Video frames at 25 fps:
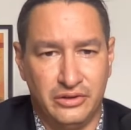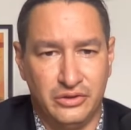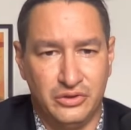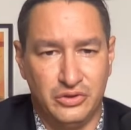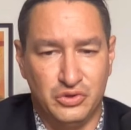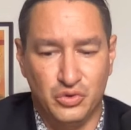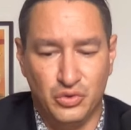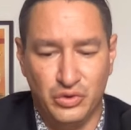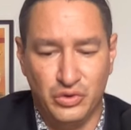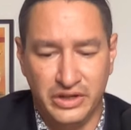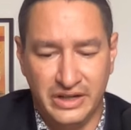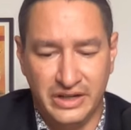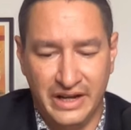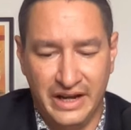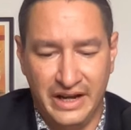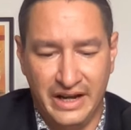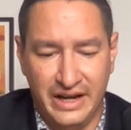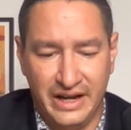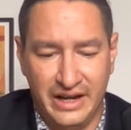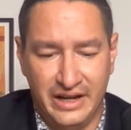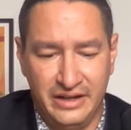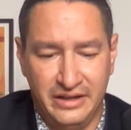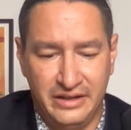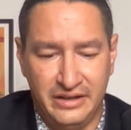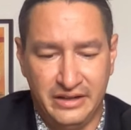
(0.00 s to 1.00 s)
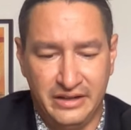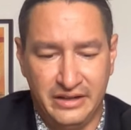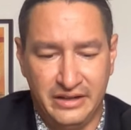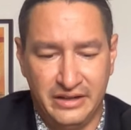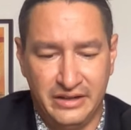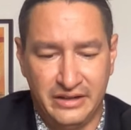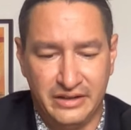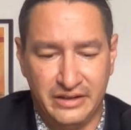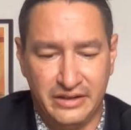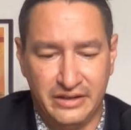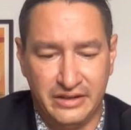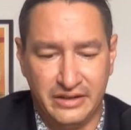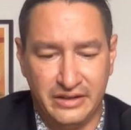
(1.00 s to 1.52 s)
Zungadee eh,
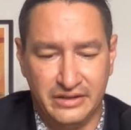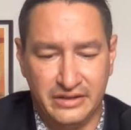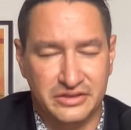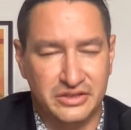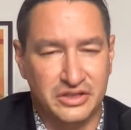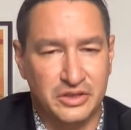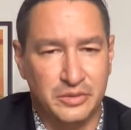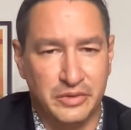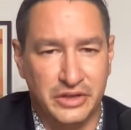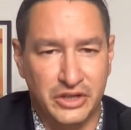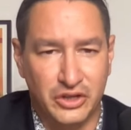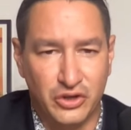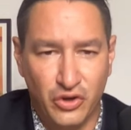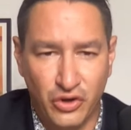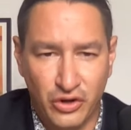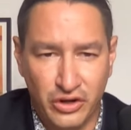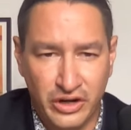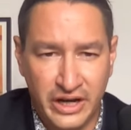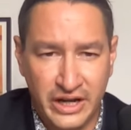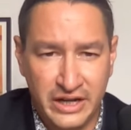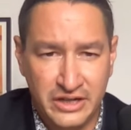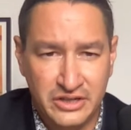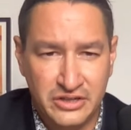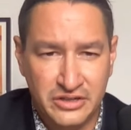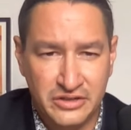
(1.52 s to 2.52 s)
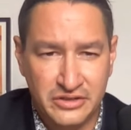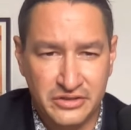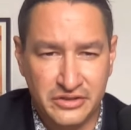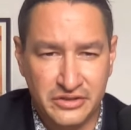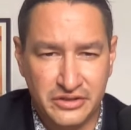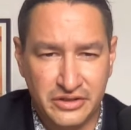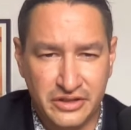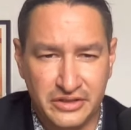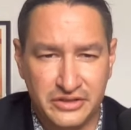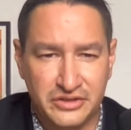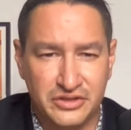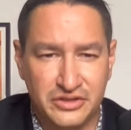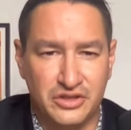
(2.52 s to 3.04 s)
is to be courageous,
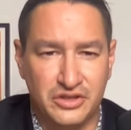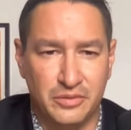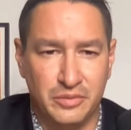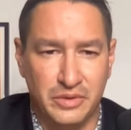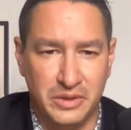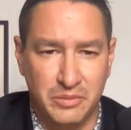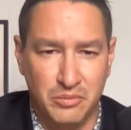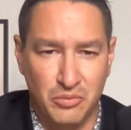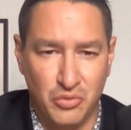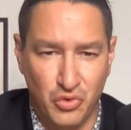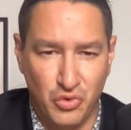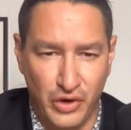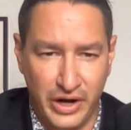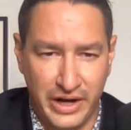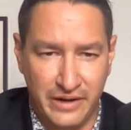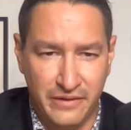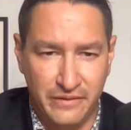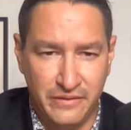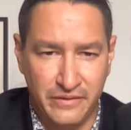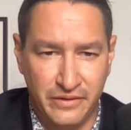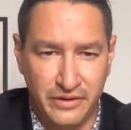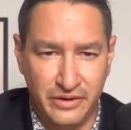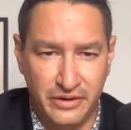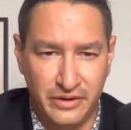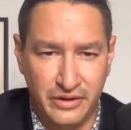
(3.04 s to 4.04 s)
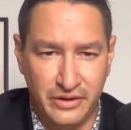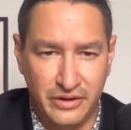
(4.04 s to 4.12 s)
it's to be brave.